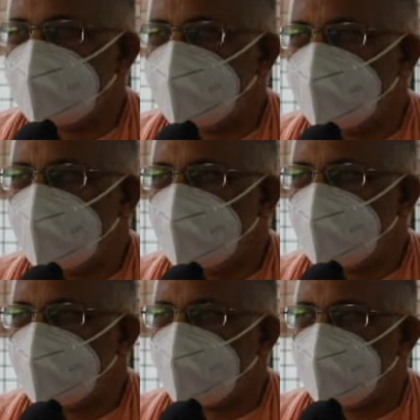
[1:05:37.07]
and take it
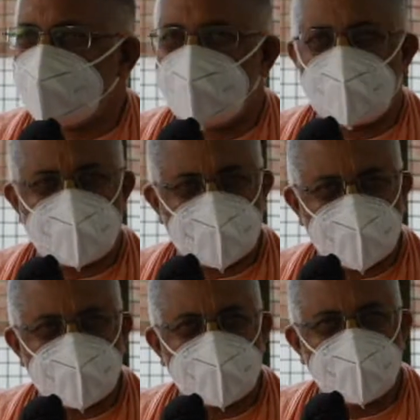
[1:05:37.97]
in the wrong direction.
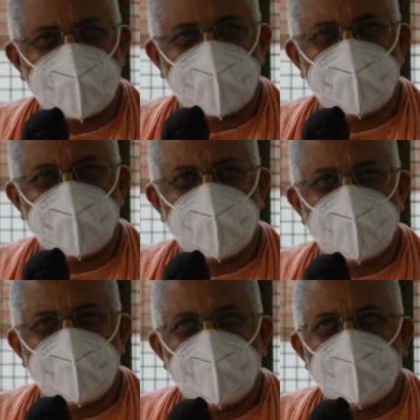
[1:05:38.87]

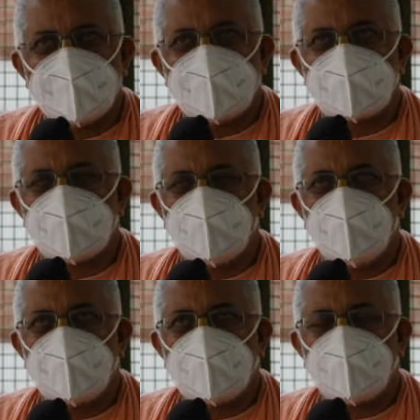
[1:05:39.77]
So
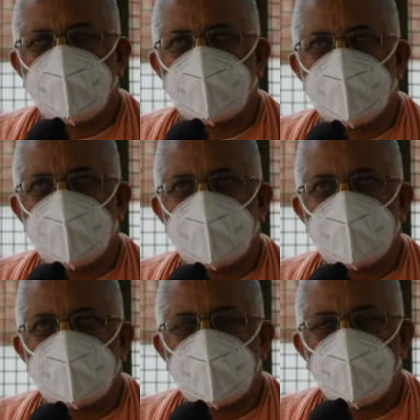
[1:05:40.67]
be careful
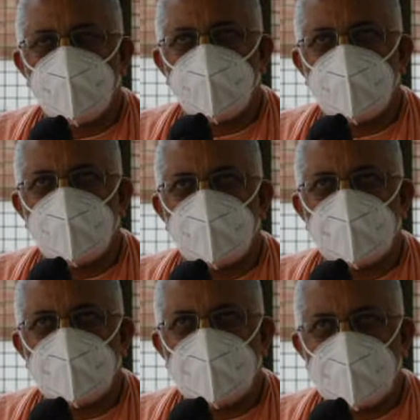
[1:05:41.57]
that how we
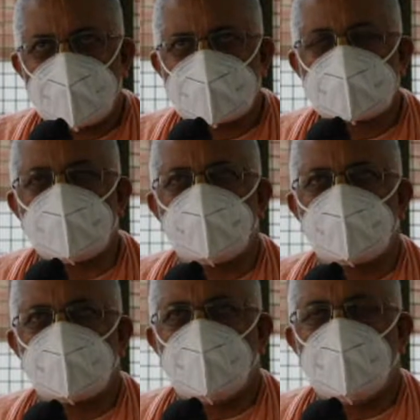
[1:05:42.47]

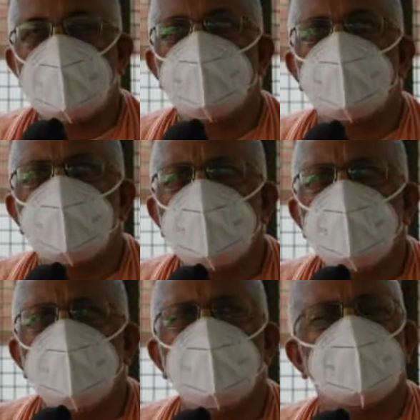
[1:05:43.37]
accept. I
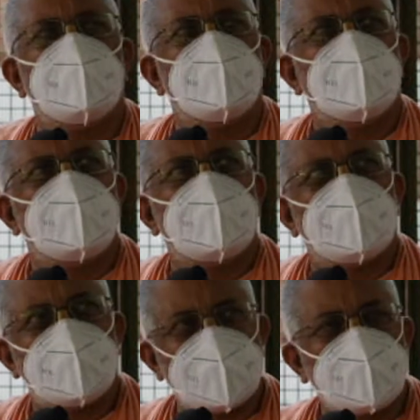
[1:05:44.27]
feel
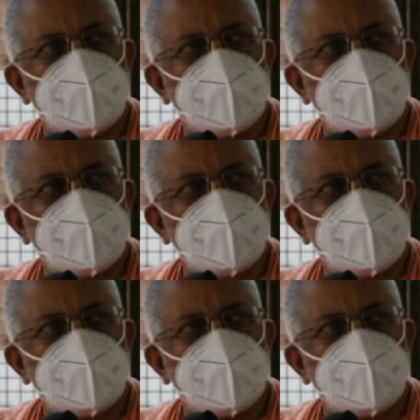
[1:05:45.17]
that the